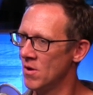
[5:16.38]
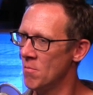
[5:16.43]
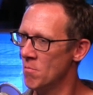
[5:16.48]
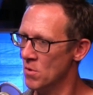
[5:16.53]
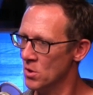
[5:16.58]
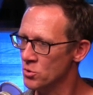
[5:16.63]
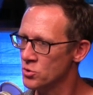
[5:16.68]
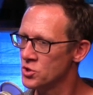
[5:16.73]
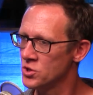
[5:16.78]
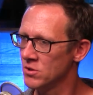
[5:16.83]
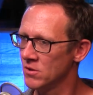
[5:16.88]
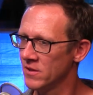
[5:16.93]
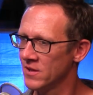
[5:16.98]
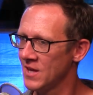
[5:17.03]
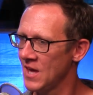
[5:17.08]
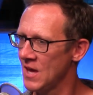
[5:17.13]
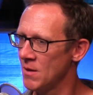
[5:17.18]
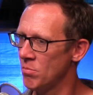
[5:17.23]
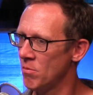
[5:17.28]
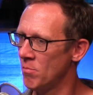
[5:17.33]
emotionally
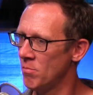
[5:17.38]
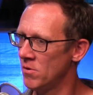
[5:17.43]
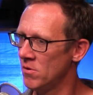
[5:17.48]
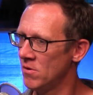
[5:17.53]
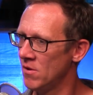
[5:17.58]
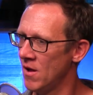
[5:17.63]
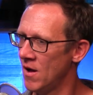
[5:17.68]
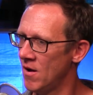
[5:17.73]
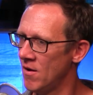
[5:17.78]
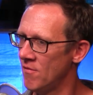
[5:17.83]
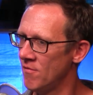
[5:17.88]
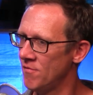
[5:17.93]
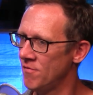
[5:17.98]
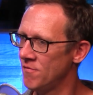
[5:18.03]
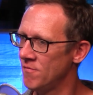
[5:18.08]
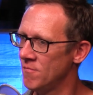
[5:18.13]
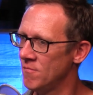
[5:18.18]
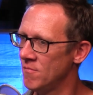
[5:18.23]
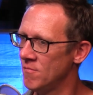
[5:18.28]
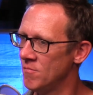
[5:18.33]
capable of
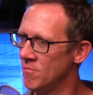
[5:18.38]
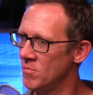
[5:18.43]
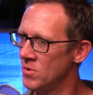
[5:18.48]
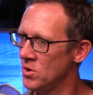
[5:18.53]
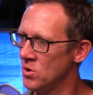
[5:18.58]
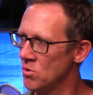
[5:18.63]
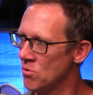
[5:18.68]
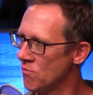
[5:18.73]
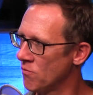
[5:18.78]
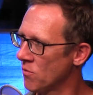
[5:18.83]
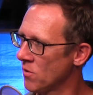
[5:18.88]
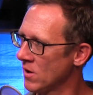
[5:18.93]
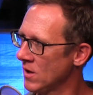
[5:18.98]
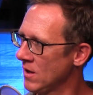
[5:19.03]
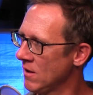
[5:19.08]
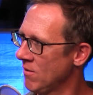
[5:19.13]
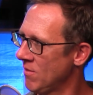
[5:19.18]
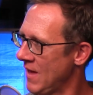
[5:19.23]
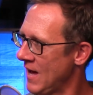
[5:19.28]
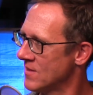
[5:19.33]

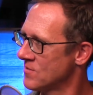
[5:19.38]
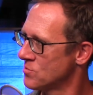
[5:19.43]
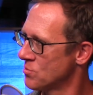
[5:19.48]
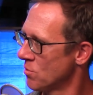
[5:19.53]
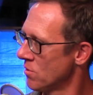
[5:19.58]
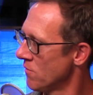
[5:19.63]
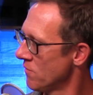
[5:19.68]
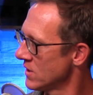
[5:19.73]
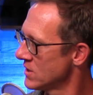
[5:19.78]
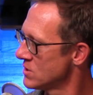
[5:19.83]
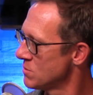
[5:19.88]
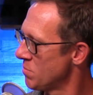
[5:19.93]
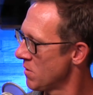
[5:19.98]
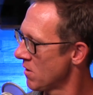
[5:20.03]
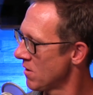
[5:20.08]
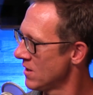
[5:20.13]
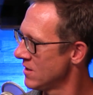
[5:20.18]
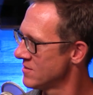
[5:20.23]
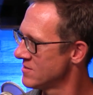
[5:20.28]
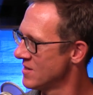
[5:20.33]
maneuvering that sort of
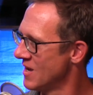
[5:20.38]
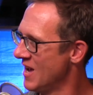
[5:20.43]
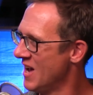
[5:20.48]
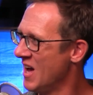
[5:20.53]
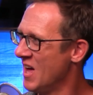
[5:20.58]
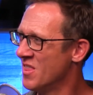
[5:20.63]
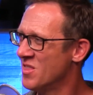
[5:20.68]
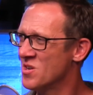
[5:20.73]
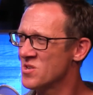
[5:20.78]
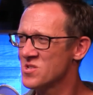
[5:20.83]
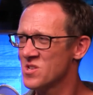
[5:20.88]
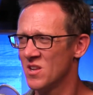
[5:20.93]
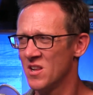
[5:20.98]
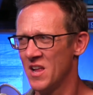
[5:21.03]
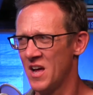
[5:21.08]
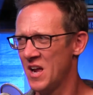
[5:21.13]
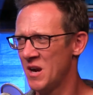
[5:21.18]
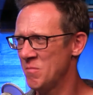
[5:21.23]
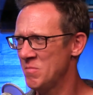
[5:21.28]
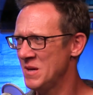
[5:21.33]
experience. Yeah, yeah. there's a
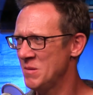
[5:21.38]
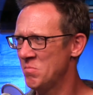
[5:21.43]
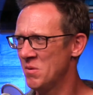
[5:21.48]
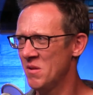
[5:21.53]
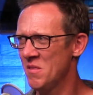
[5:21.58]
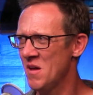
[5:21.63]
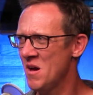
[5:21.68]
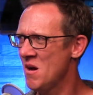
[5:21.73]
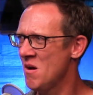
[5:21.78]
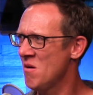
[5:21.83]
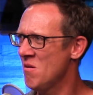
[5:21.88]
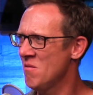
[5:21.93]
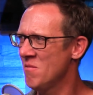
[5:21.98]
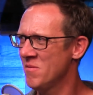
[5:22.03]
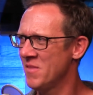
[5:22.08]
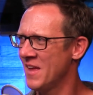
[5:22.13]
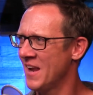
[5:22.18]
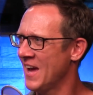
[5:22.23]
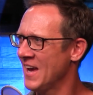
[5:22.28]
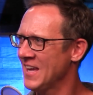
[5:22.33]
lot of people though yep.
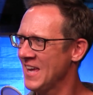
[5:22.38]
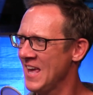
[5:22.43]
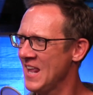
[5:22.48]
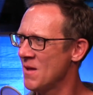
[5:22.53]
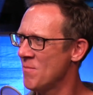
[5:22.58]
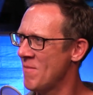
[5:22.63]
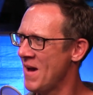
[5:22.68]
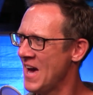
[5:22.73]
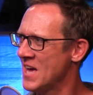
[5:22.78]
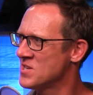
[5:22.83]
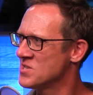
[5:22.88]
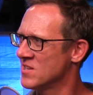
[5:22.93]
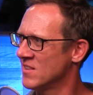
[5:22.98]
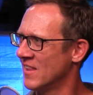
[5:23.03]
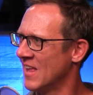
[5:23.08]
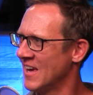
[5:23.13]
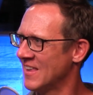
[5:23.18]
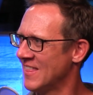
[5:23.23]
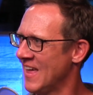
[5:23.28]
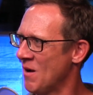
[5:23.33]
that I can't imagine right.
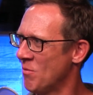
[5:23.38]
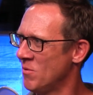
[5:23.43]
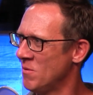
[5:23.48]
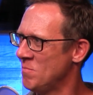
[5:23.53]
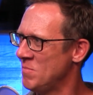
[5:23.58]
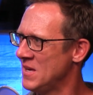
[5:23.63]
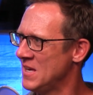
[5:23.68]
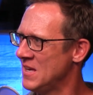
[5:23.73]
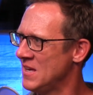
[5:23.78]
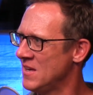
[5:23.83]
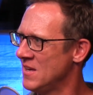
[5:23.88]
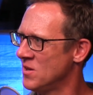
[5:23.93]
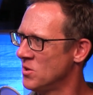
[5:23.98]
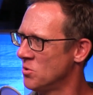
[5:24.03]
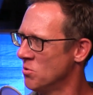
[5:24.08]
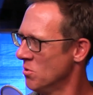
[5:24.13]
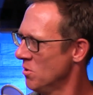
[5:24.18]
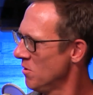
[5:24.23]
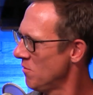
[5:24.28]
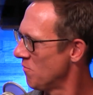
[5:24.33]
like that would be
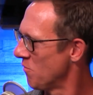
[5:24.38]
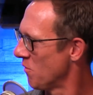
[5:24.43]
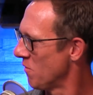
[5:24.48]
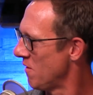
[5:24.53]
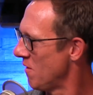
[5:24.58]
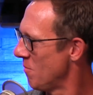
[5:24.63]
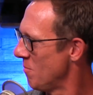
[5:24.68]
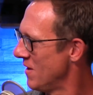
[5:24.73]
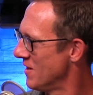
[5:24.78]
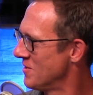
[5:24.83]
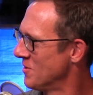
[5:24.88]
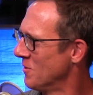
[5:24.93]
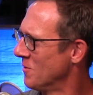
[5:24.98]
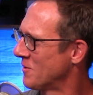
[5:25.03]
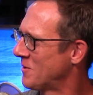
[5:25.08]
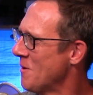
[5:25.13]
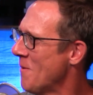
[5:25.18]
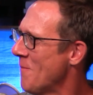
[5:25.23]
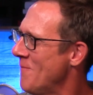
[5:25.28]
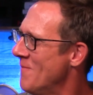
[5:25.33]
good for their mental
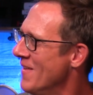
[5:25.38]
awful.